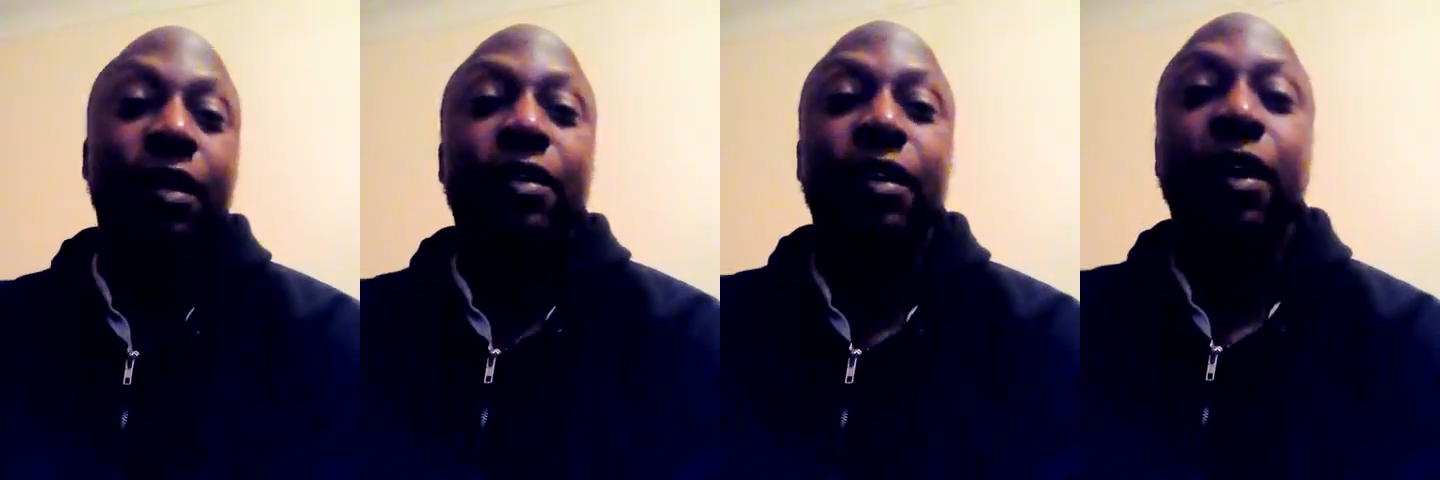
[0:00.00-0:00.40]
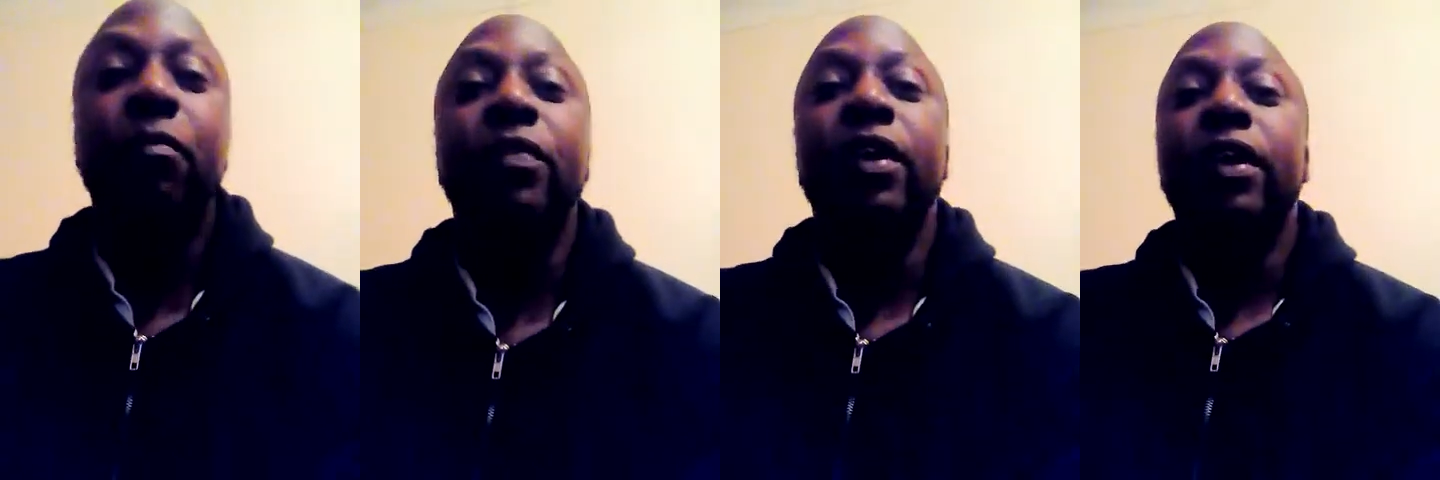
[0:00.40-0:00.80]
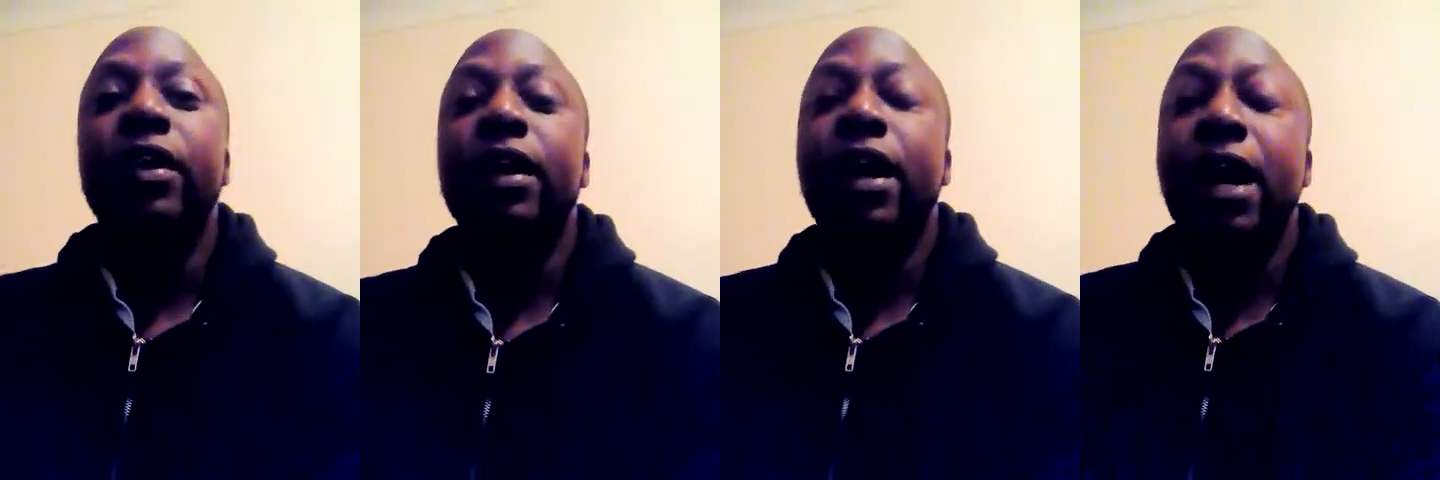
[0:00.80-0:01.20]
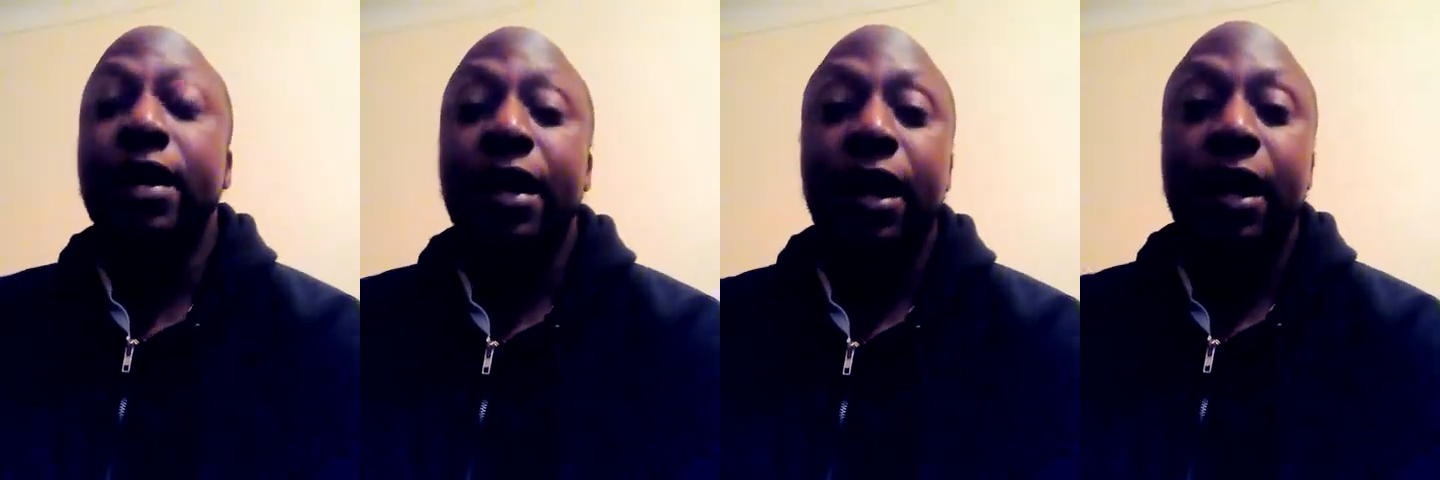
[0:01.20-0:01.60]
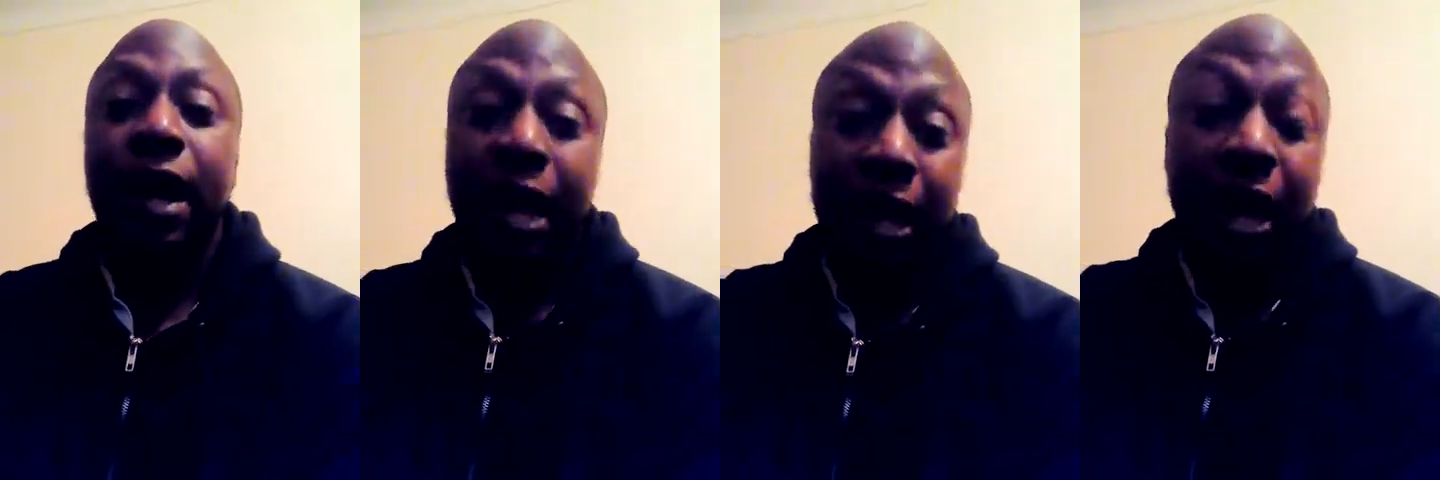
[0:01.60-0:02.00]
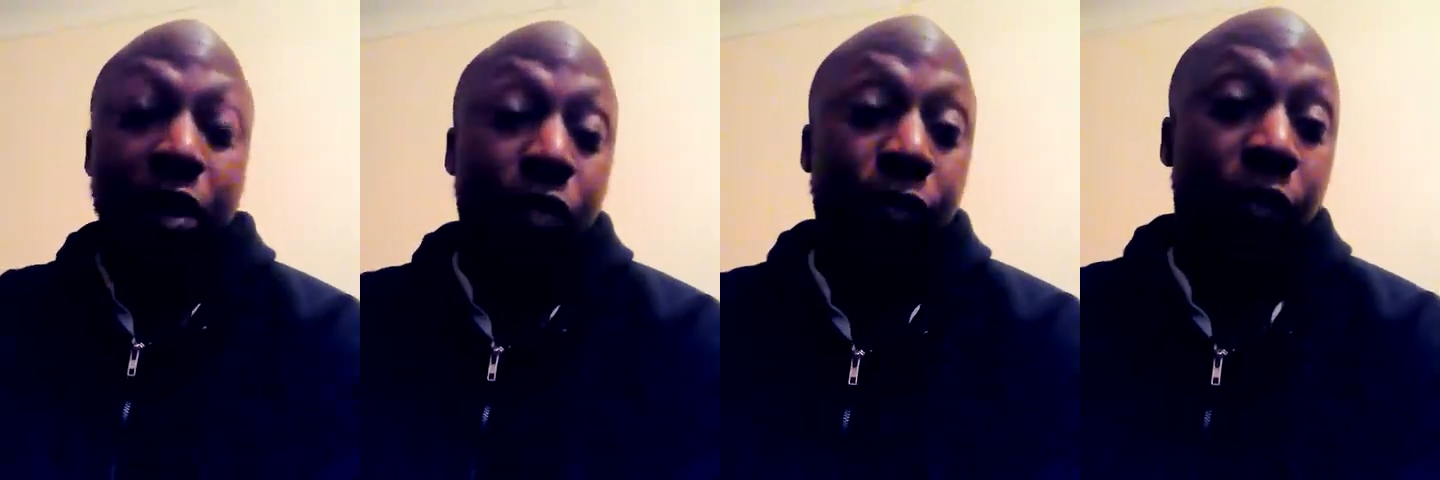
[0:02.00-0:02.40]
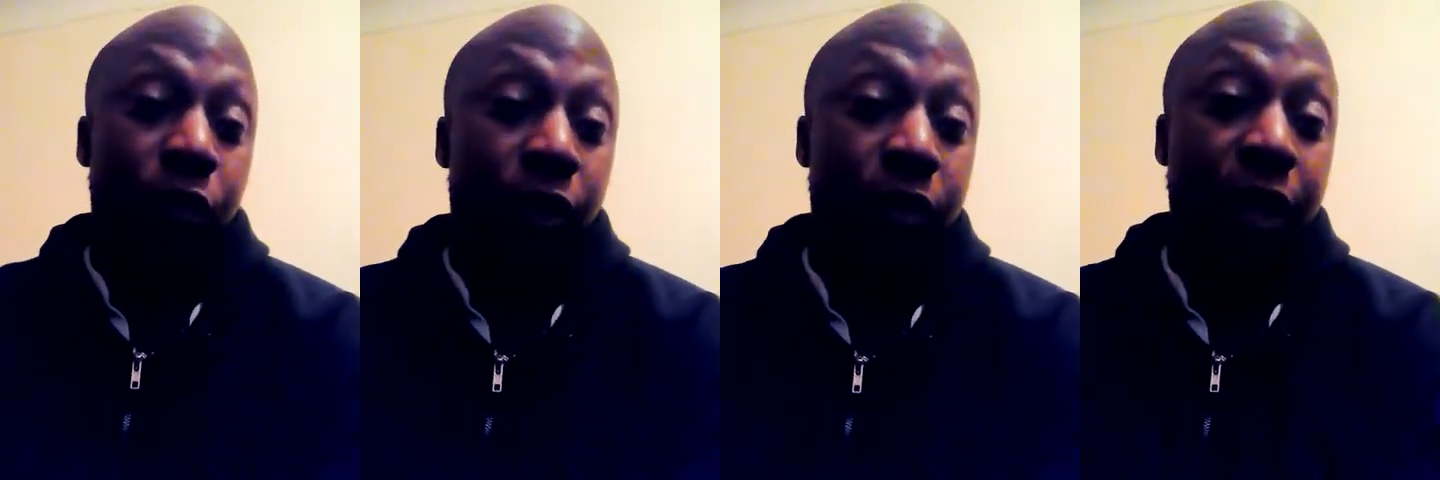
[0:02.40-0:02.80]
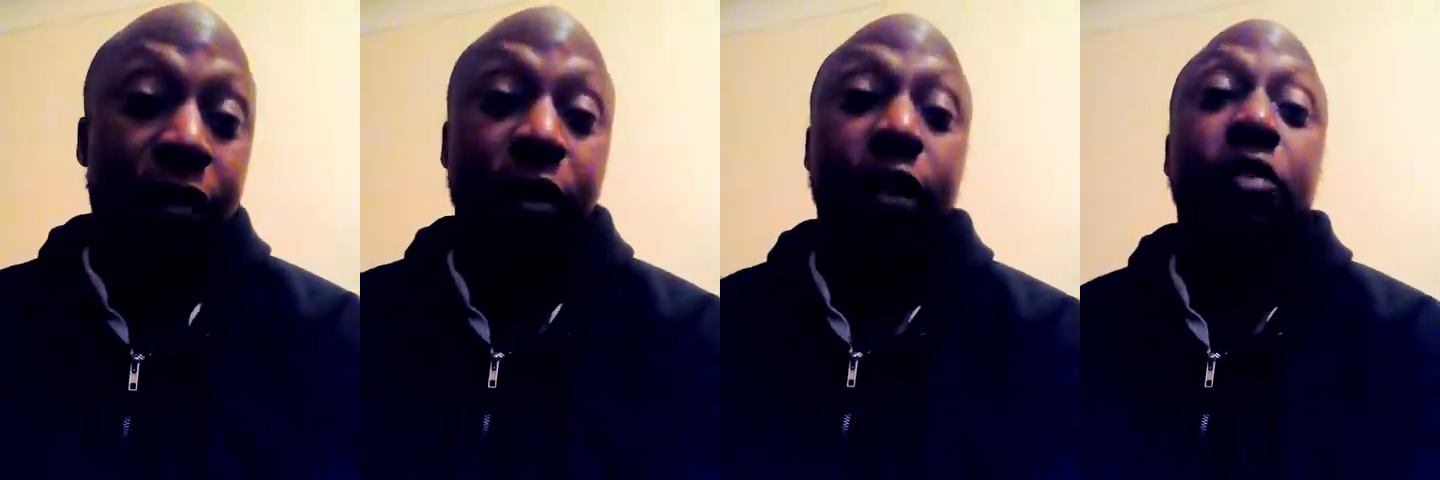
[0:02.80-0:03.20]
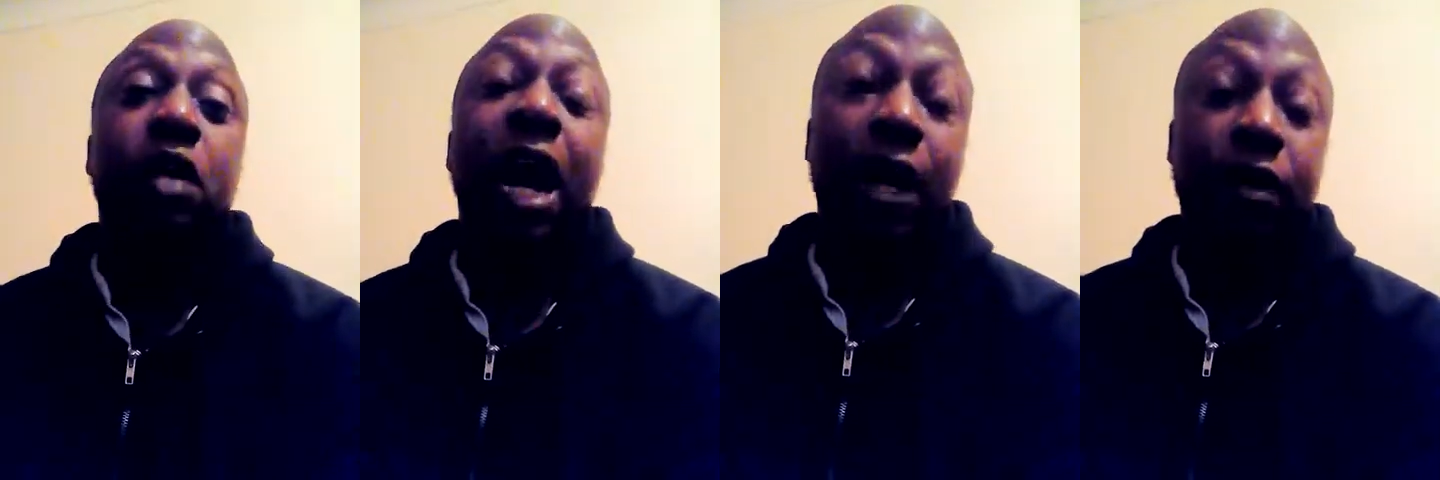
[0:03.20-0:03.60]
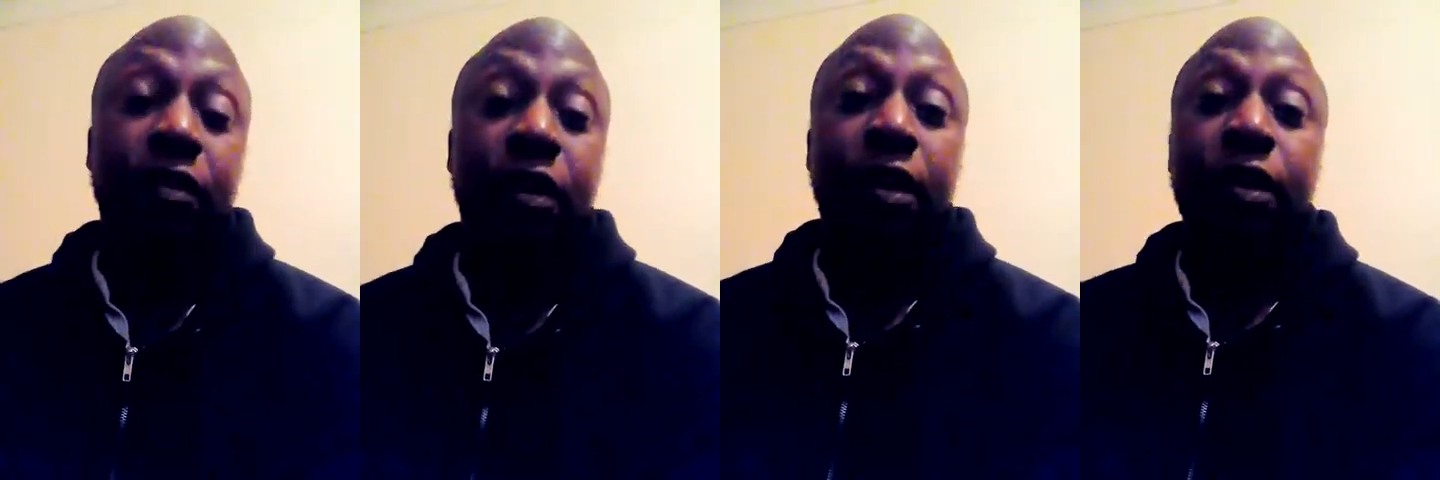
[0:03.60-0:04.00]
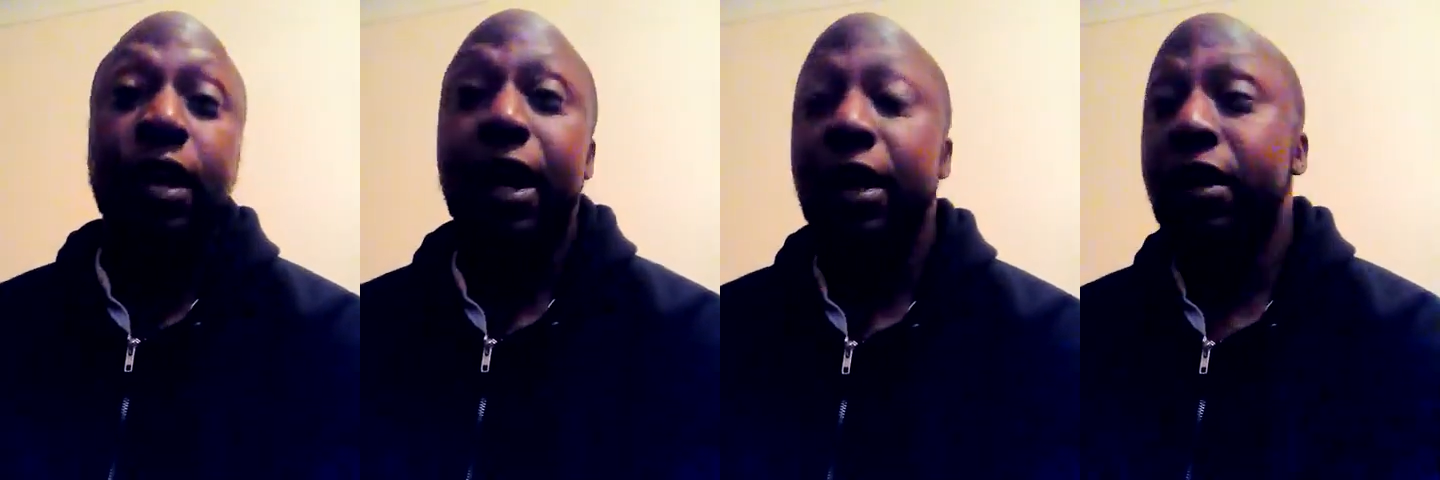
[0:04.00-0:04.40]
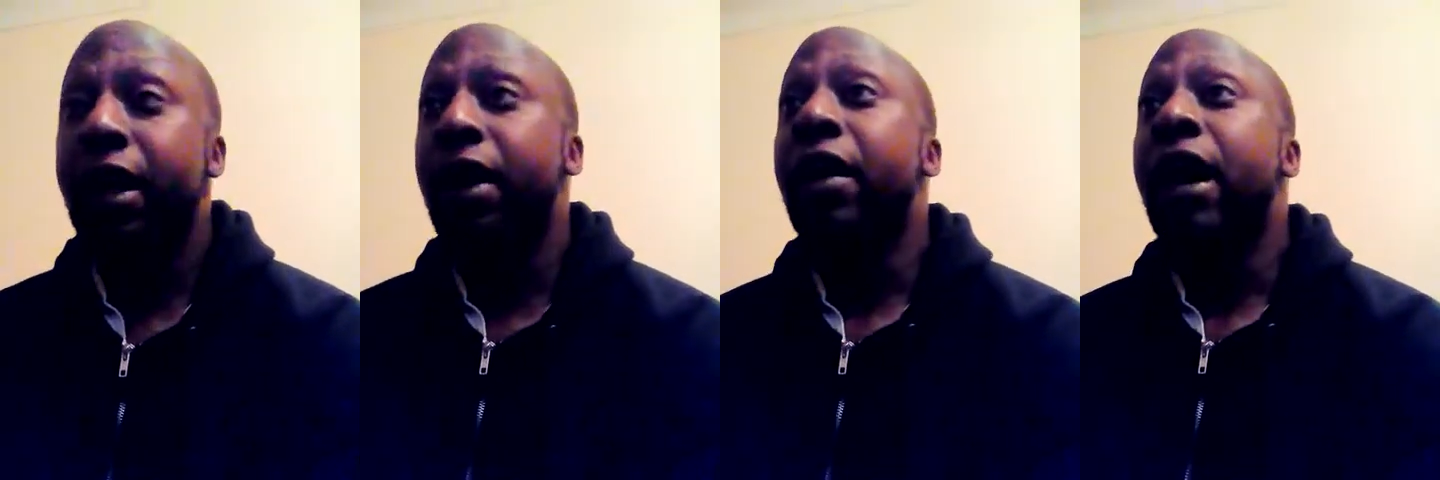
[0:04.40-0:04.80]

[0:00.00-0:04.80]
term. Yeah, and I allow for the Creator to act. Yeah, and I